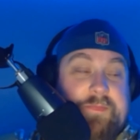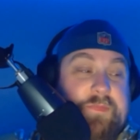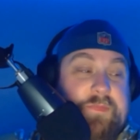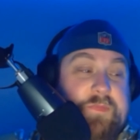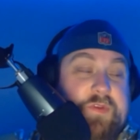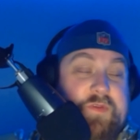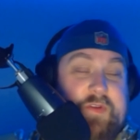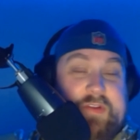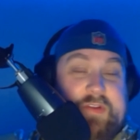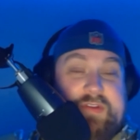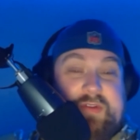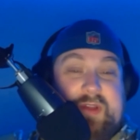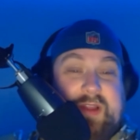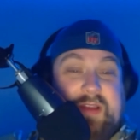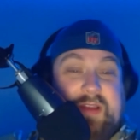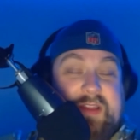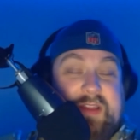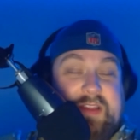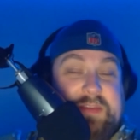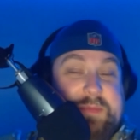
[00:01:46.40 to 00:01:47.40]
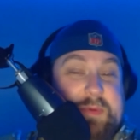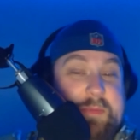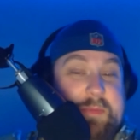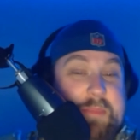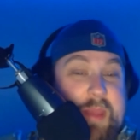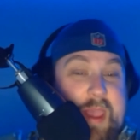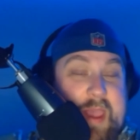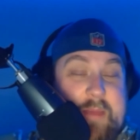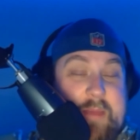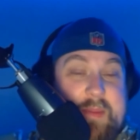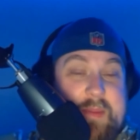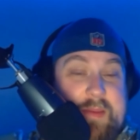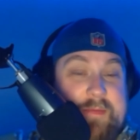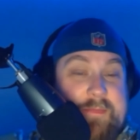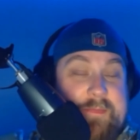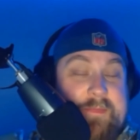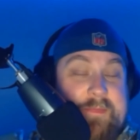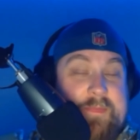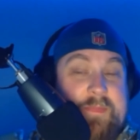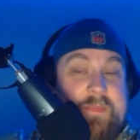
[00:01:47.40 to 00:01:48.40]
You've also got Dezmon Patmon.
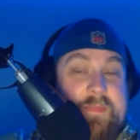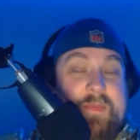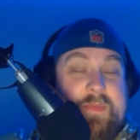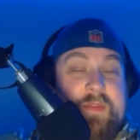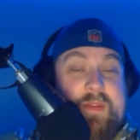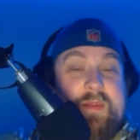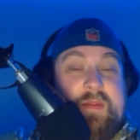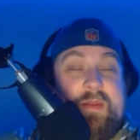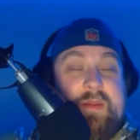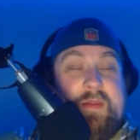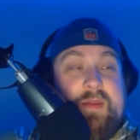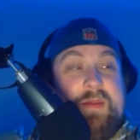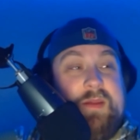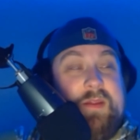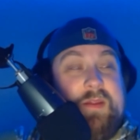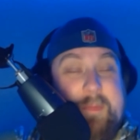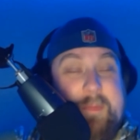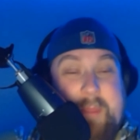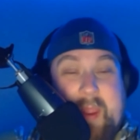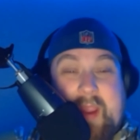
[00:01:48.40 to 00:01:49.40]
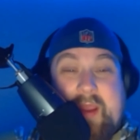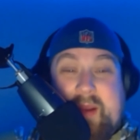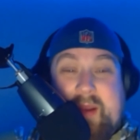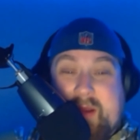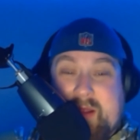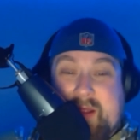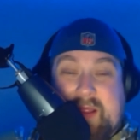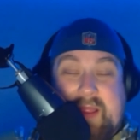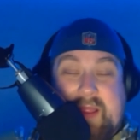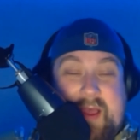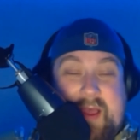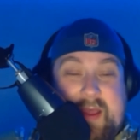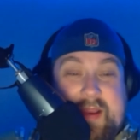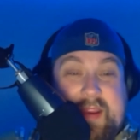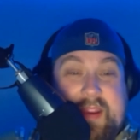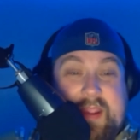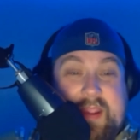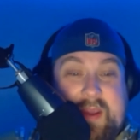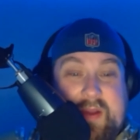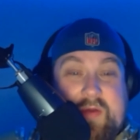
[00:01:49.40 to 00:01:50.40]
You're banking on a lot of
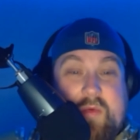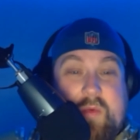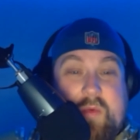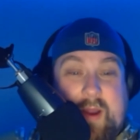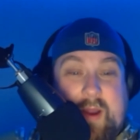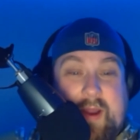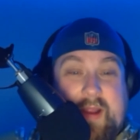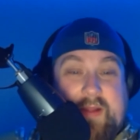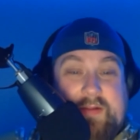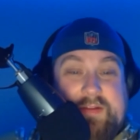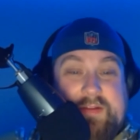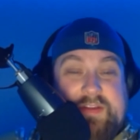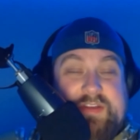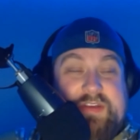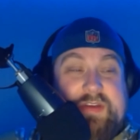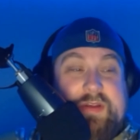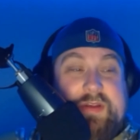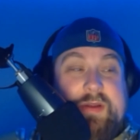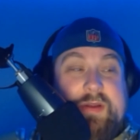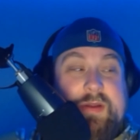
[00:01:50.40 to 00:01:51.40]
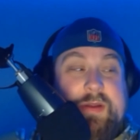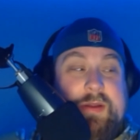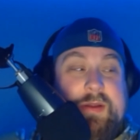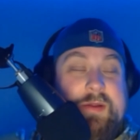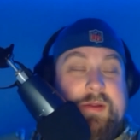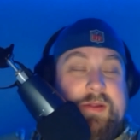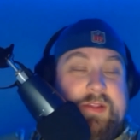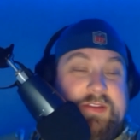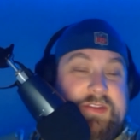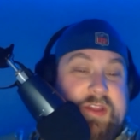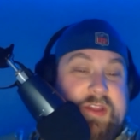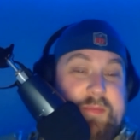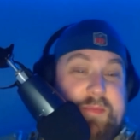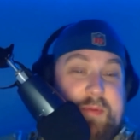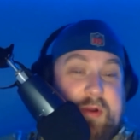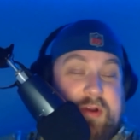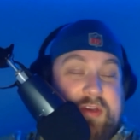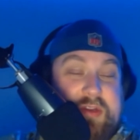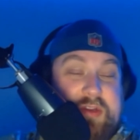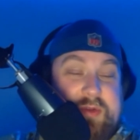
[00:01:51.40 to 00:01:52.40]
young wideouts because the other
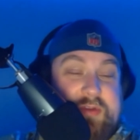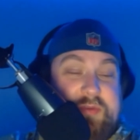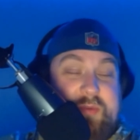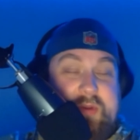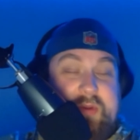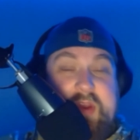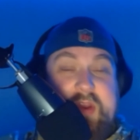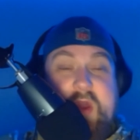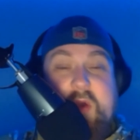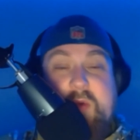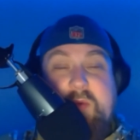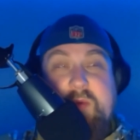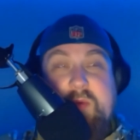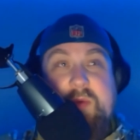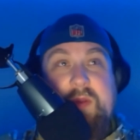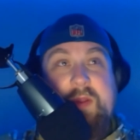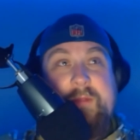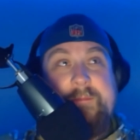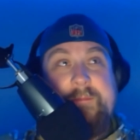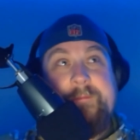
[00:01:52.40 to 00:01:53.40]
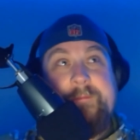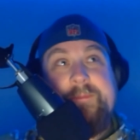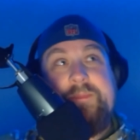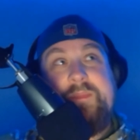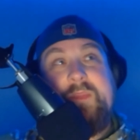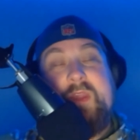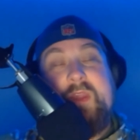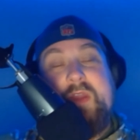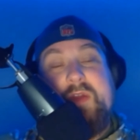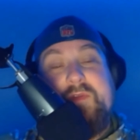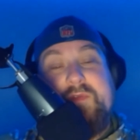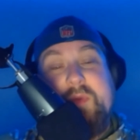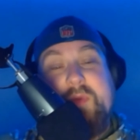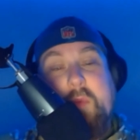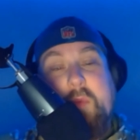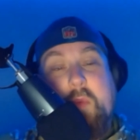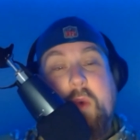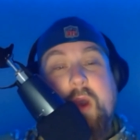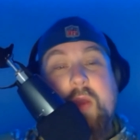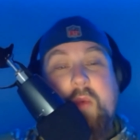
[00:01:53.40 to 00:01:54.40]
part, too, is we know
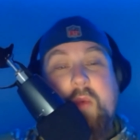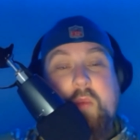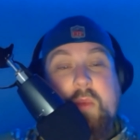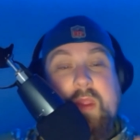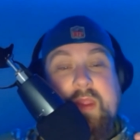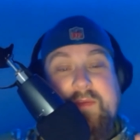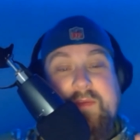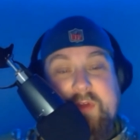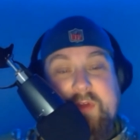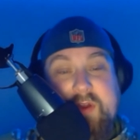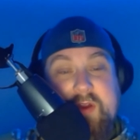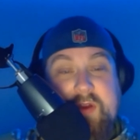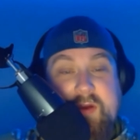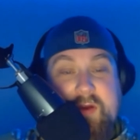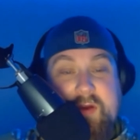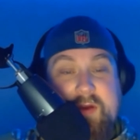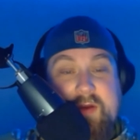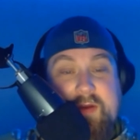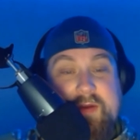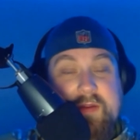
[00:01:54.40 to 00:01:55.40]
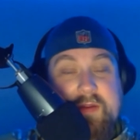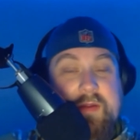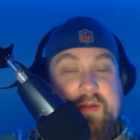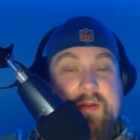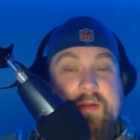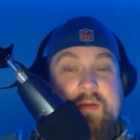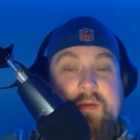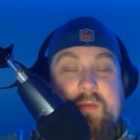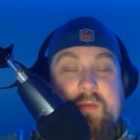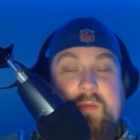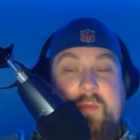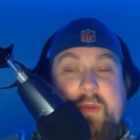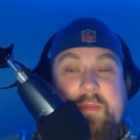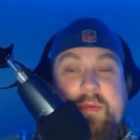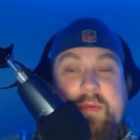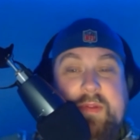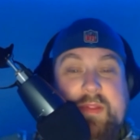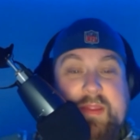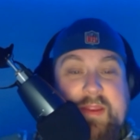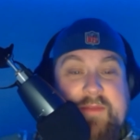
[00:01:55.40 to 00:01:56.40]
from what we have heard, we
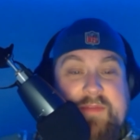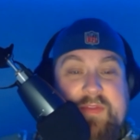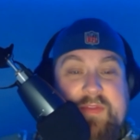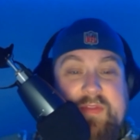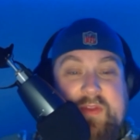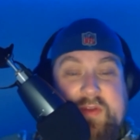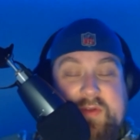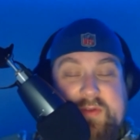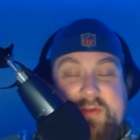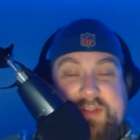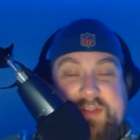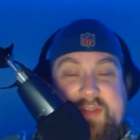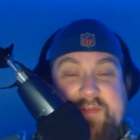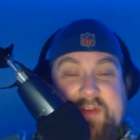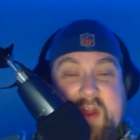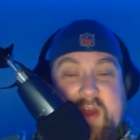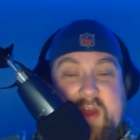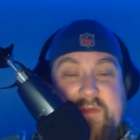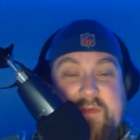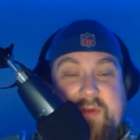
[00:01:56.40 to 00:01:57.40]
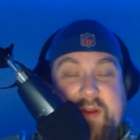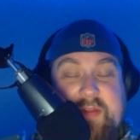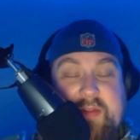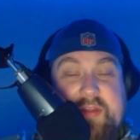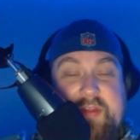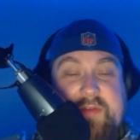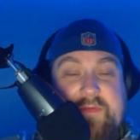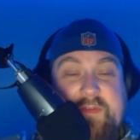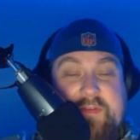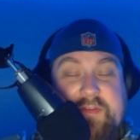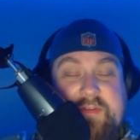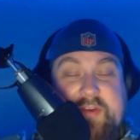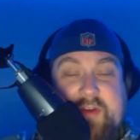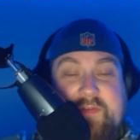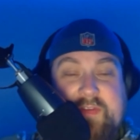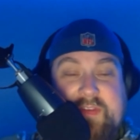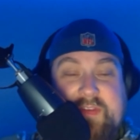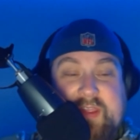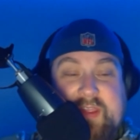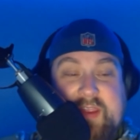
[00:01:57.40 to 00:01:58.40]
believe that the Colts have an offer out there for
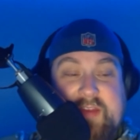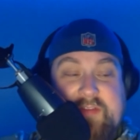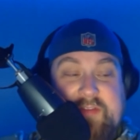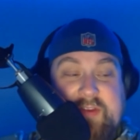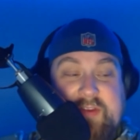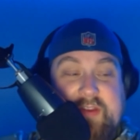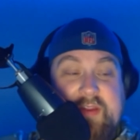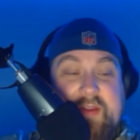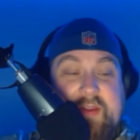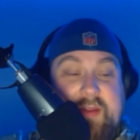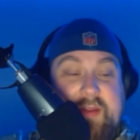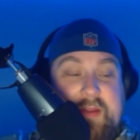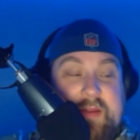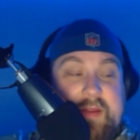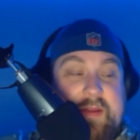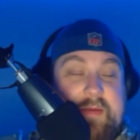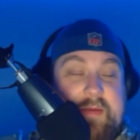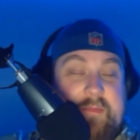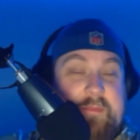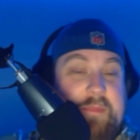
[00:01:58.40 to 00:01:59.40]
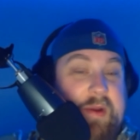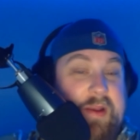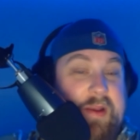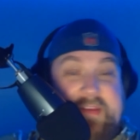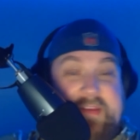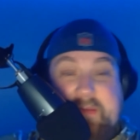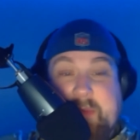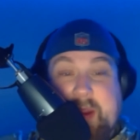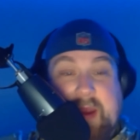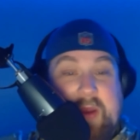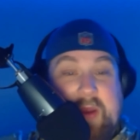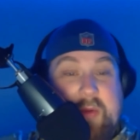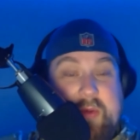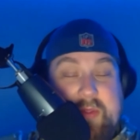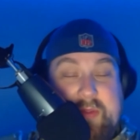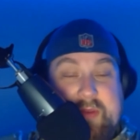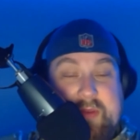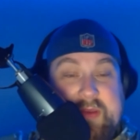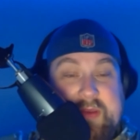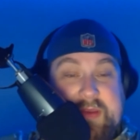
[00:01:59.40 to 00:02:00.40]
Jarvis Landry, but he's debating
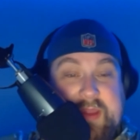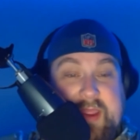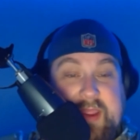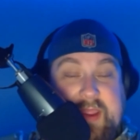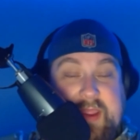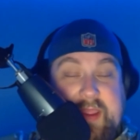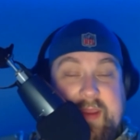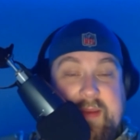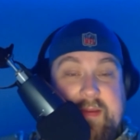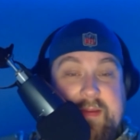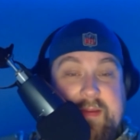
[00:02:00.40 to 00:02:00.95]
whether to take it.